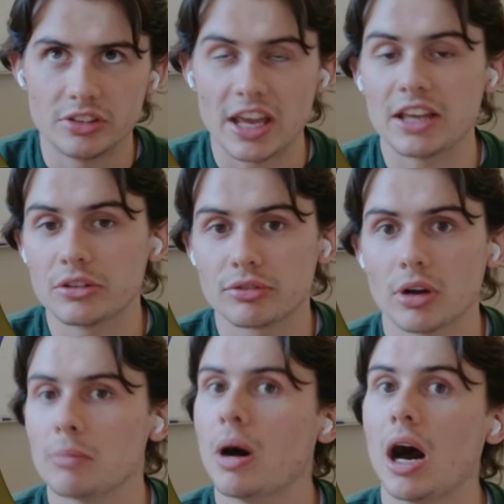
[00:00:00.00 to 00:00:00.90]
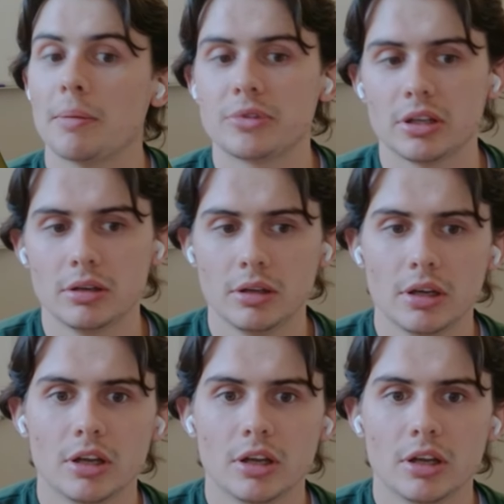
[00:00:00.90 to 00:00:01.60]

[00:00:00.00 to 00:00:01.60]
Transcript: days from opt-in.